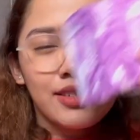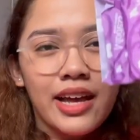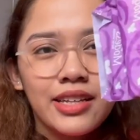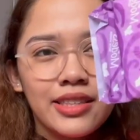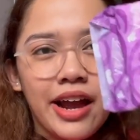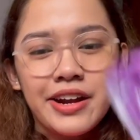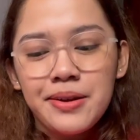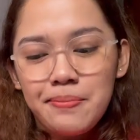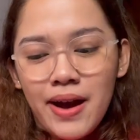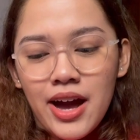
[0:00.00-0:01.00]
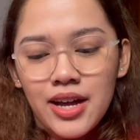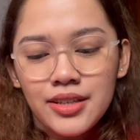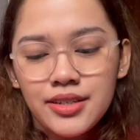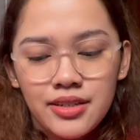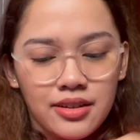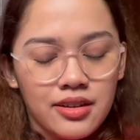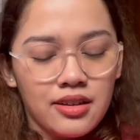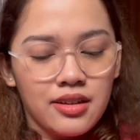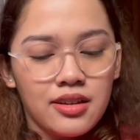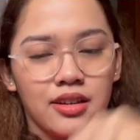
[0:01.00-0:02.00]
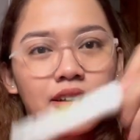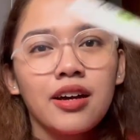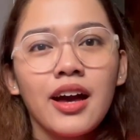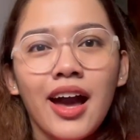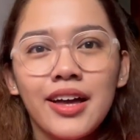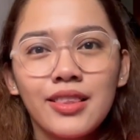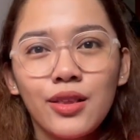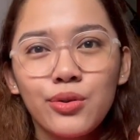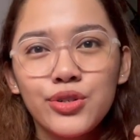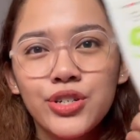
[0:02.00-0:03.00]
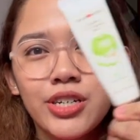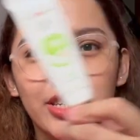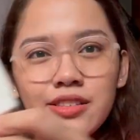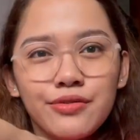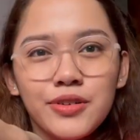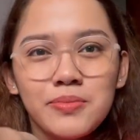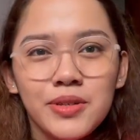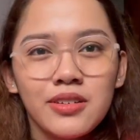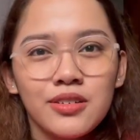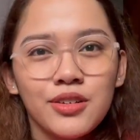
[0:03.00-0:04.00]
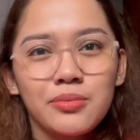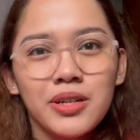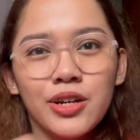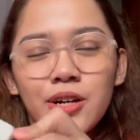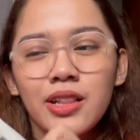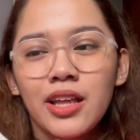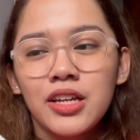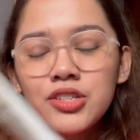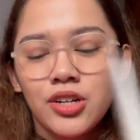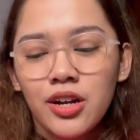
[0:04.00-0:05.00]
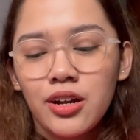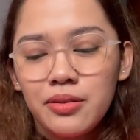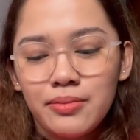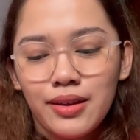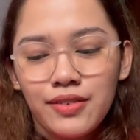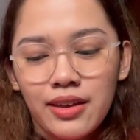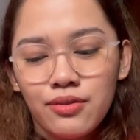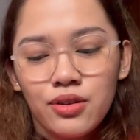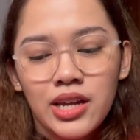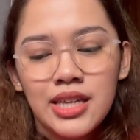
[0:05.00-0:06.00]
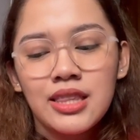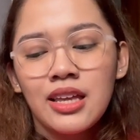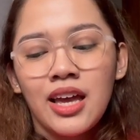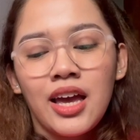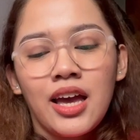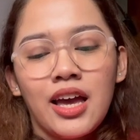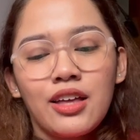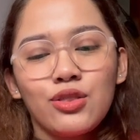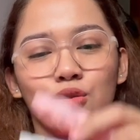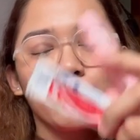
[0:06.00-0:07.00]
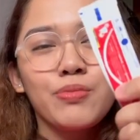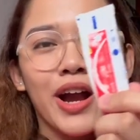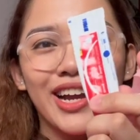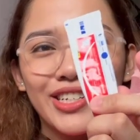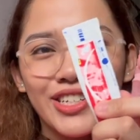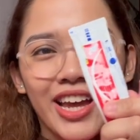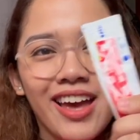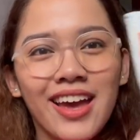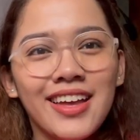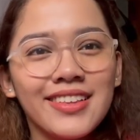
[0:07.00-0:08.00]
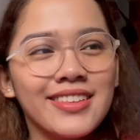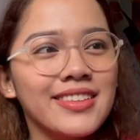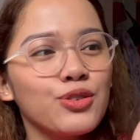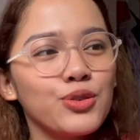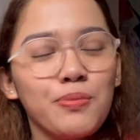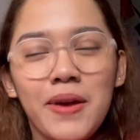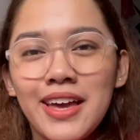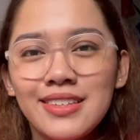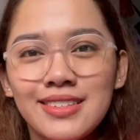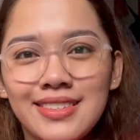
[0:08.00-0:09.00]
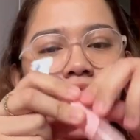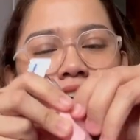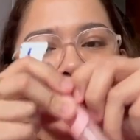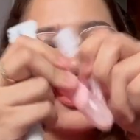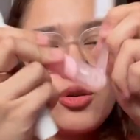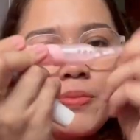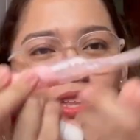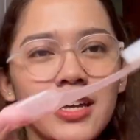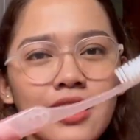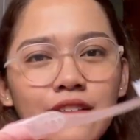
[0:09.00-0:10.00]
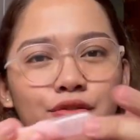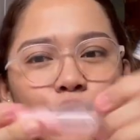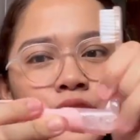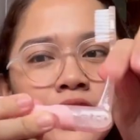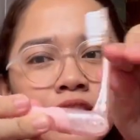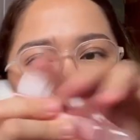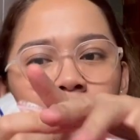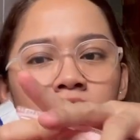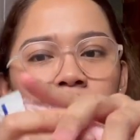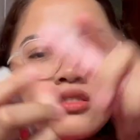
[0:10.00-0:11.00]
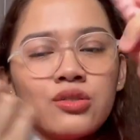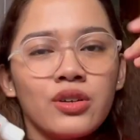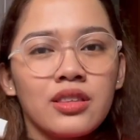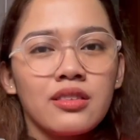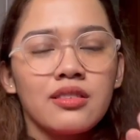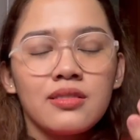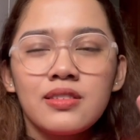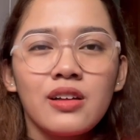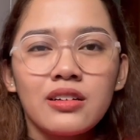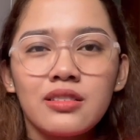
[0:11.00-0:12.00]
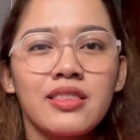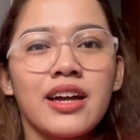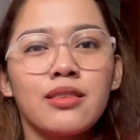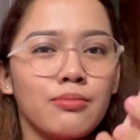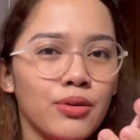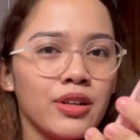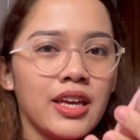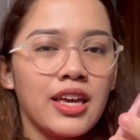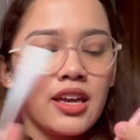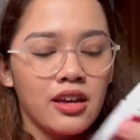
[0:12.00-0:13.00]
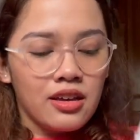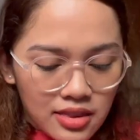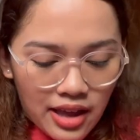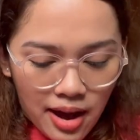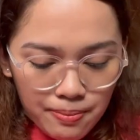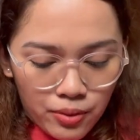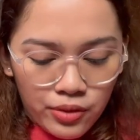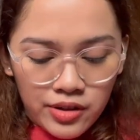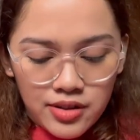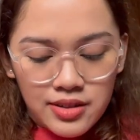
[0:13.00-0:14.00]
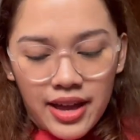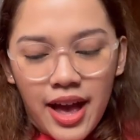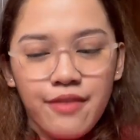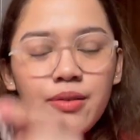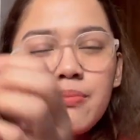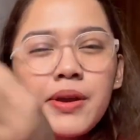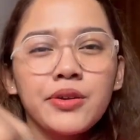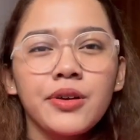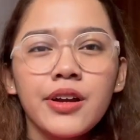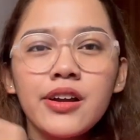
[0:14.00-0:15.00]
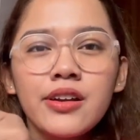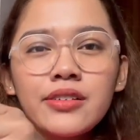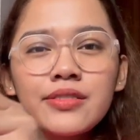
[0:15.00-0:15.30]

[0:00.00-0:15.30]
sanitary pad, hand lotion from Human Heart Nature, my favorite, toothbrush and toothpaste. I can open it and fold it so it's not that bulky. Tapos, I have a mirror.